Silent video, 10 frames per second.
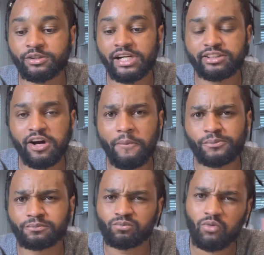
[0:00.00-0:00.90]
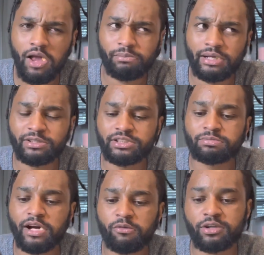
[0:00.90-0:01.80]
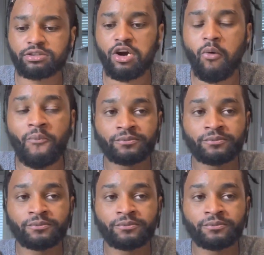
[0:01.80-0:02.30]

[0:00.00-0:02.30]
I thought, hey, maybe this might work. So